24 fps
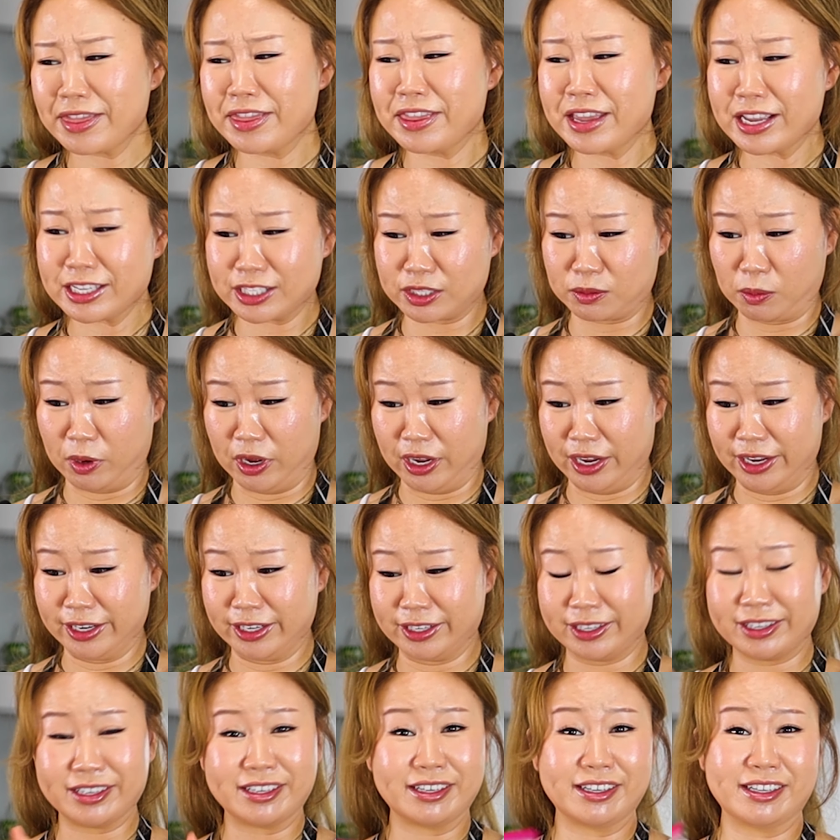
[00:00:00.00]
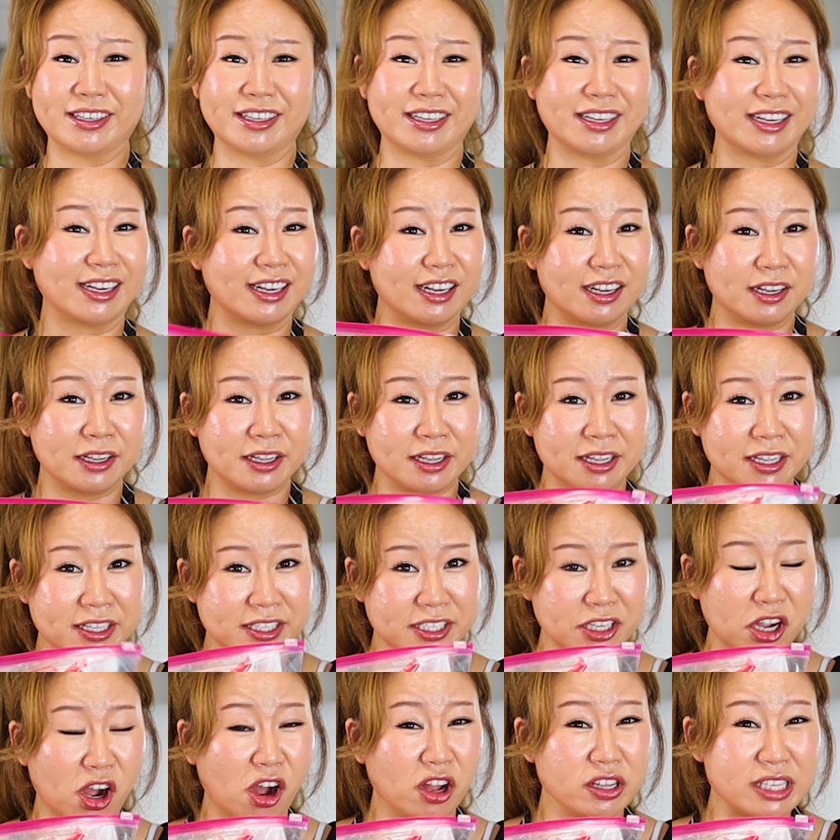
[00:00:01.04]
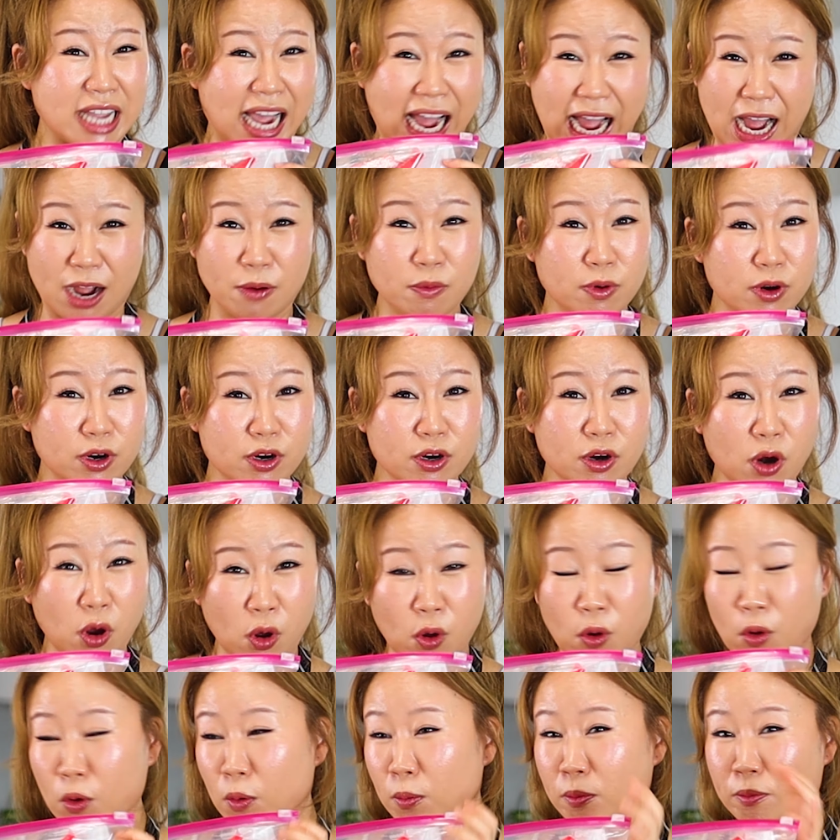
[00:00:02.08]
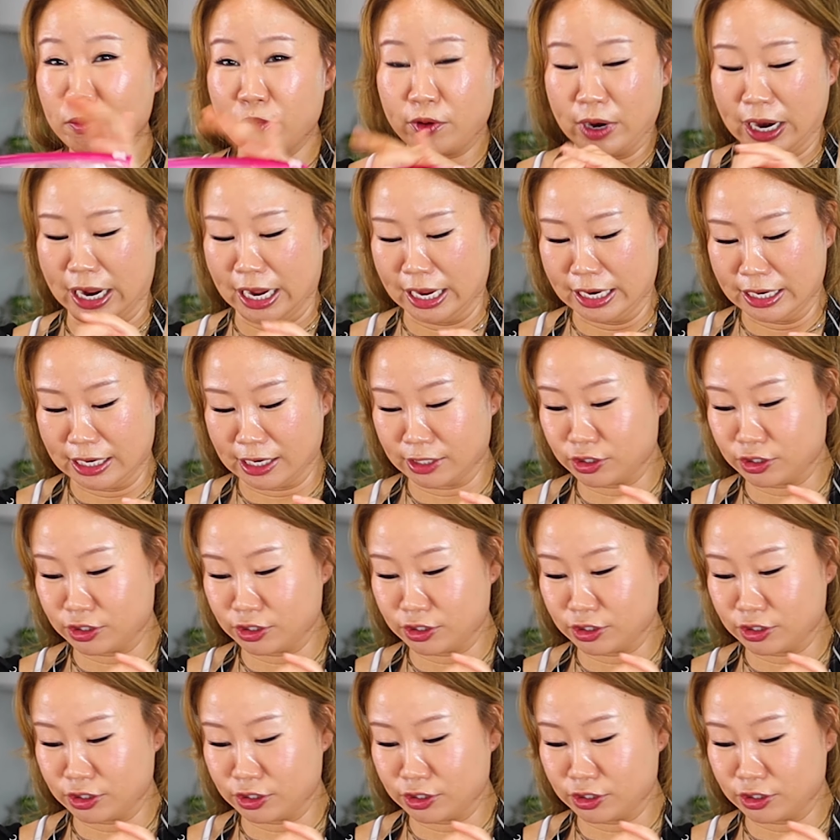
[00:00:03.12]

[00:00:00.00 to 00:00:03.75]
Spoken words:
this one, It's called Our Home brand.